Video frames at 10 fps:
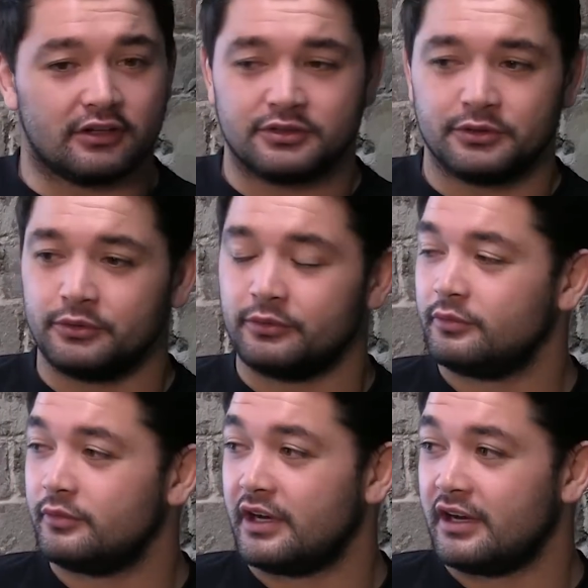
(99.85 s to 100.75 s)
2
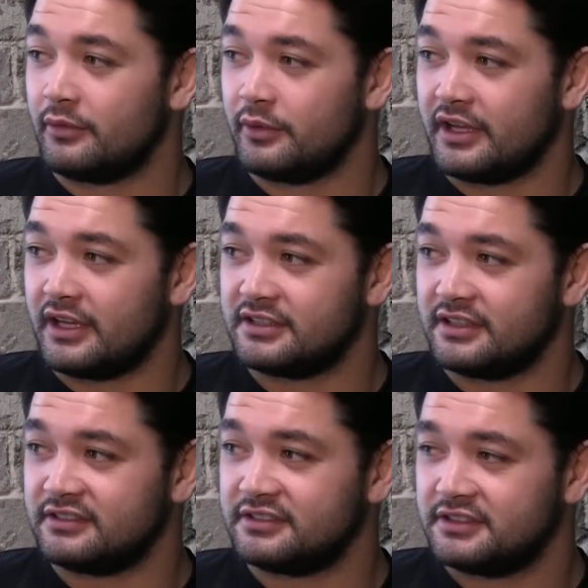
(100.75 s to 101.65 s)
went out with us,
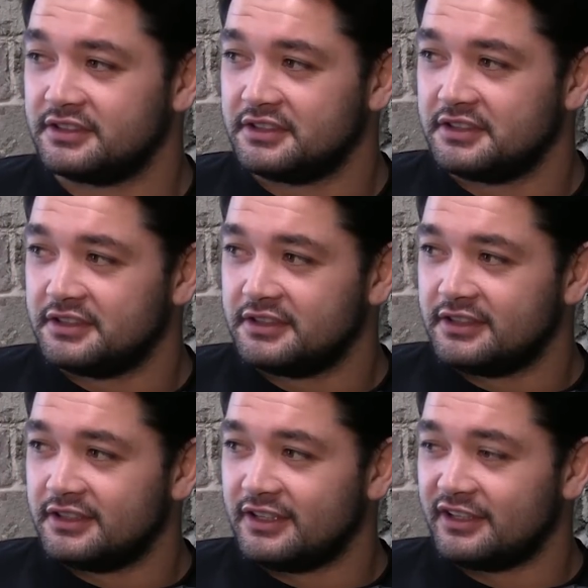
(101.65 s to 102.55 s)
and
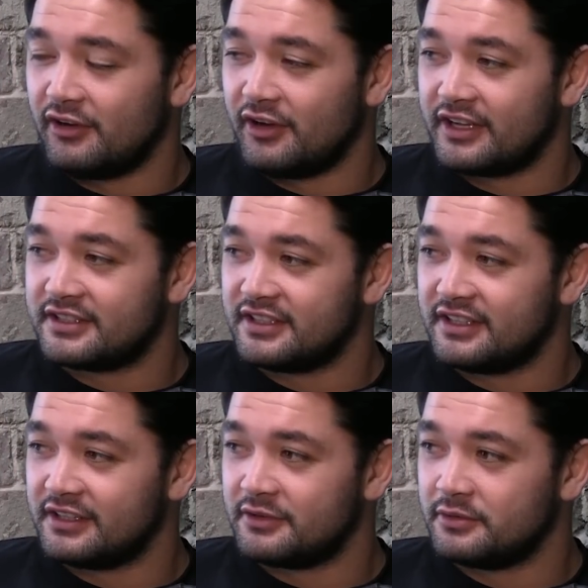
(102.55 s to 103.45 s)
I
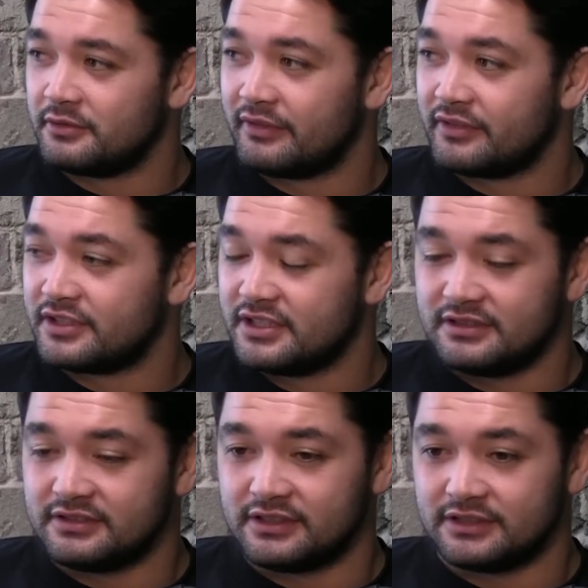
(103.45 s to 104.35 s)
accidentally called the ref a
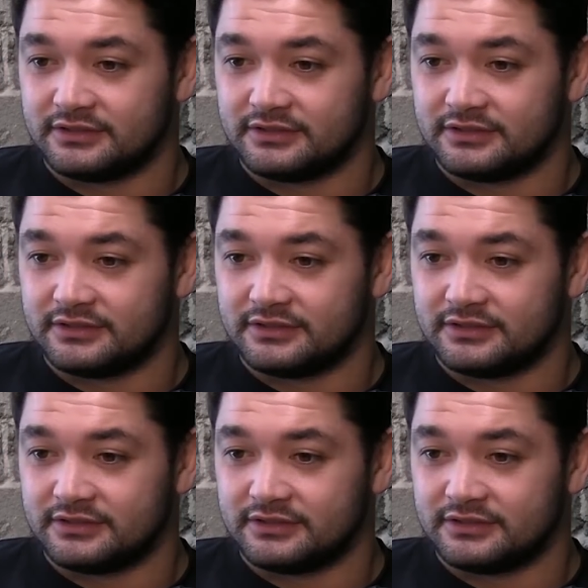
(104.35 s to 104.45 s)
cheating.